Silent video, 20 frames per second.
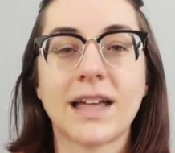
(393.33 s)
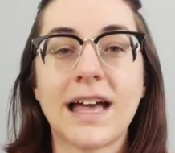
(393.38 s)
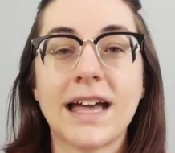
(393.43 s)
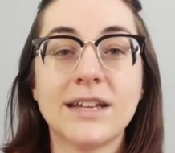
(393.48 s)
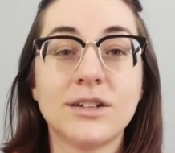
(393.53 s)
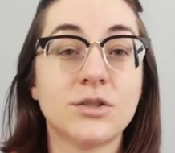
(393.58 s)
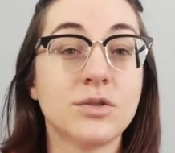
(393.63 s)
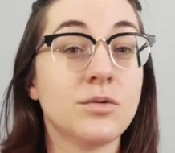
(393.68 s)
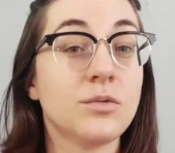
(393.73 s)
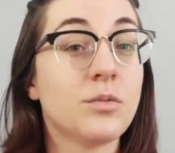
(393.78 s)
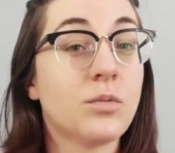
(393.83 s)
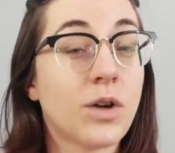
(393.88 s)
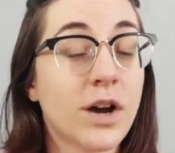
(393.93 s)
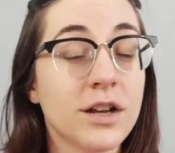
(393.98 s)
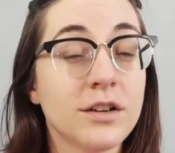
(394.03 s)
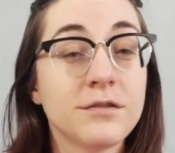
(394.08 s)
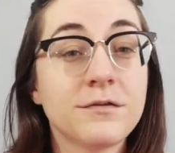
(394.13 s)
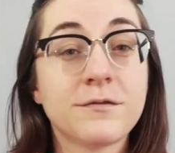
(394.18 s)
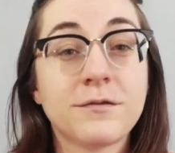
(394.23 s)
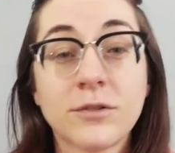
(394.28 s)
I do
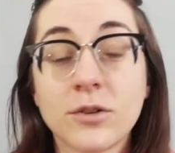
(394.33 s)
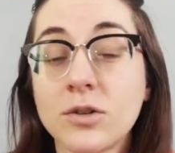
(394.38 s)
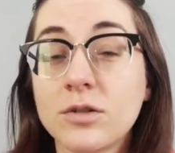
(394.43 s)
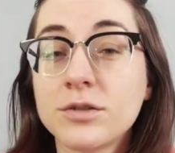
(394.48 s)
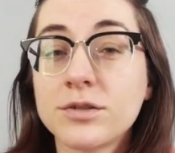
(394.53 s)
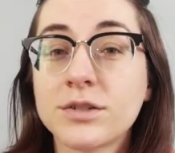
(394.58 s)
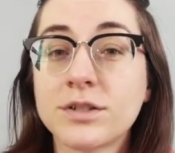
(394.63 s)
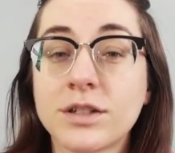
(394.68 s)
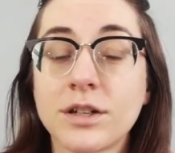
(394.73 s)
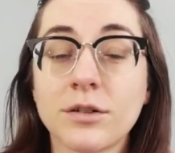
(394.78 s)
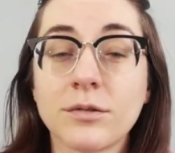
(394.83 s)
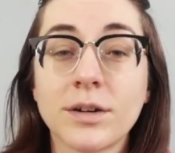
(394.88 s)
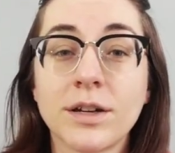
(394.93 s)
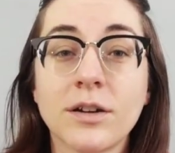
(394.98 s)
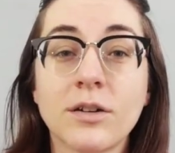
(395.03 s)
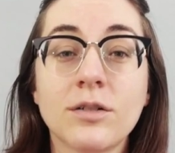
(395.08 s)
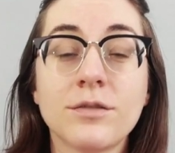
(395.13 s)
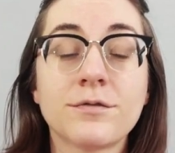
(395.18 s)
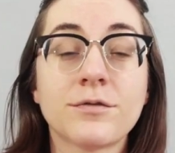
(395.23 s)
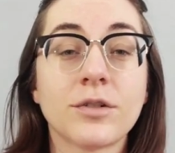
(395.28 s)
one full
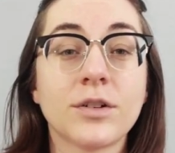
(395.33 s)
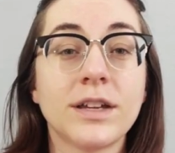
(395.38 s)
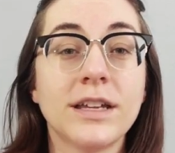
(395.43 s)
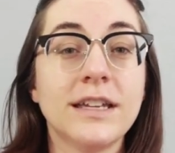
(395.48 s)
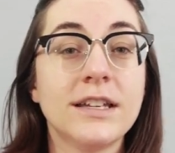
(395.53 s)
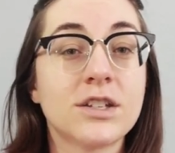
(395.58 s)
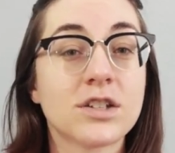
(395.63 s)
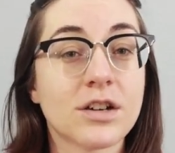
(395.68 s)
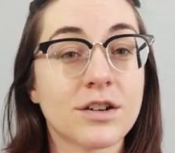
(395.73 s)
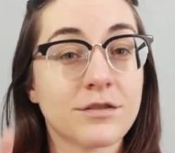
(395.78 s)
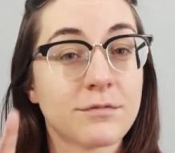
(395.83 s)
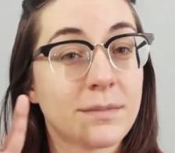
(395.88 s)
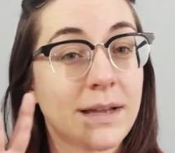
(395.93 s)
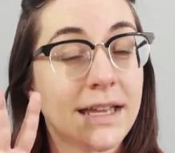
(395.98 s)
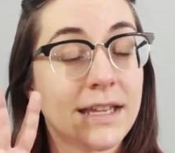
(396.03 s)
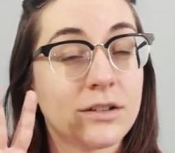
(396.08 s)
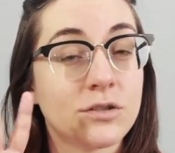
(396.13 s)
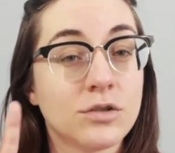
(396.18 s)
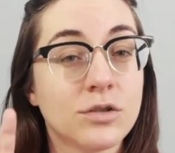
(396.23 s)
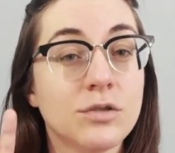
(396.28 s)
tutorial for each of
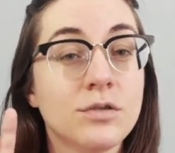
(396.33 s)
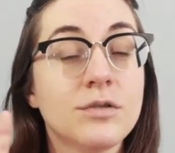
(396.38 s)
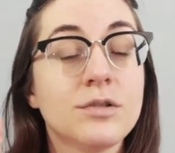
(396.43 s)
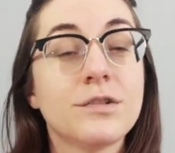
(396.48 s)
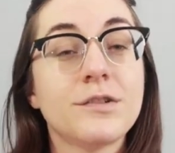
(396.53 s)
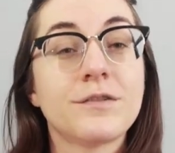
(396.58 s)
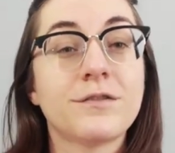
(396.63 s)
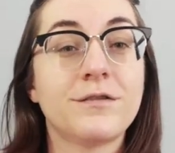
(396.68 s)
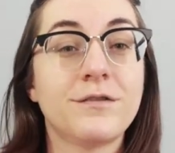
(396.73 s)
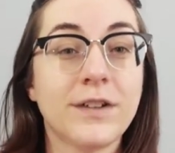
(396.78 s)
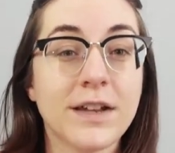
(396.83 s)
my two